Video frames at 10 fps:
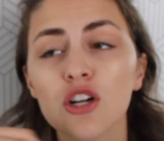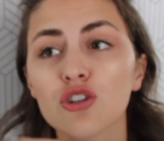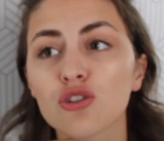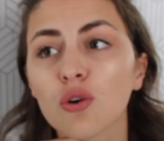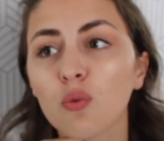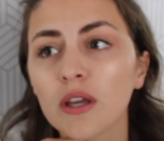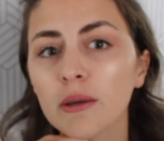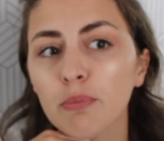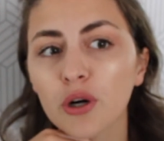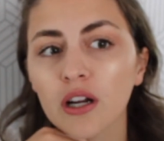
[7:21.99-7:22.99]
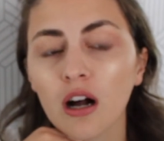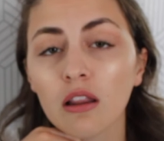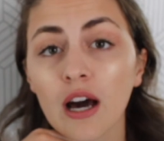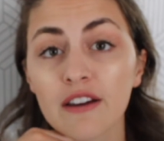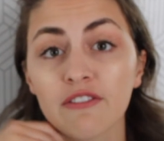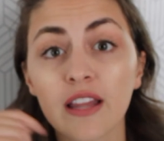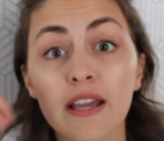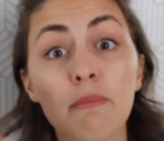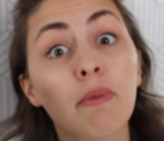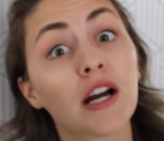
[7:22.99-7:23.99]
So we put a lot of
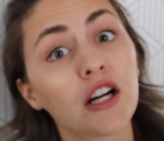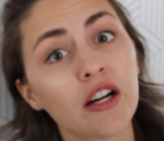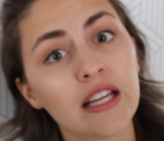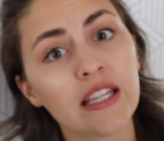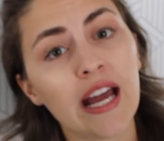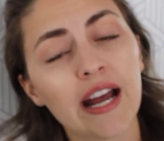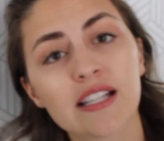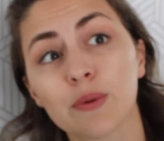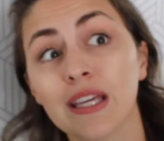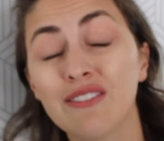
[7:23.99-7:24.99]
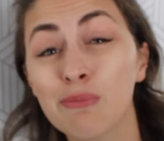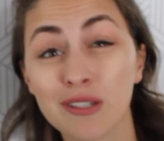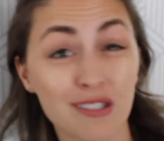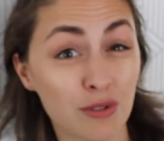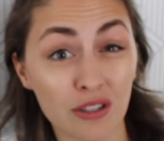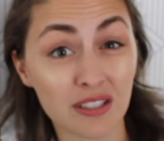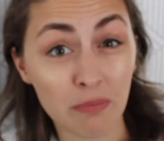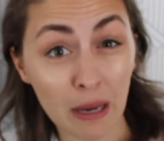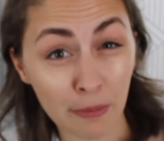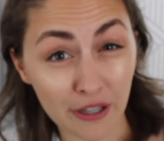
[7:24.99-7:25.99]
butter in the eggs. We even put some salt and
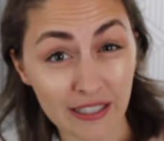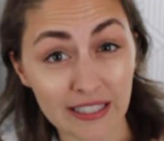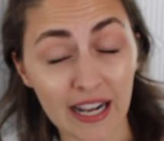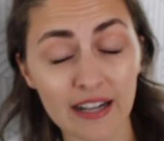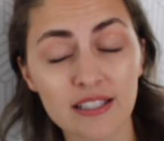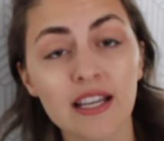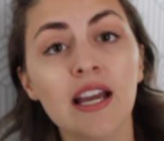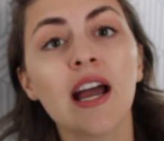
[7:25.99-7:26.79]
pepper in the eggs.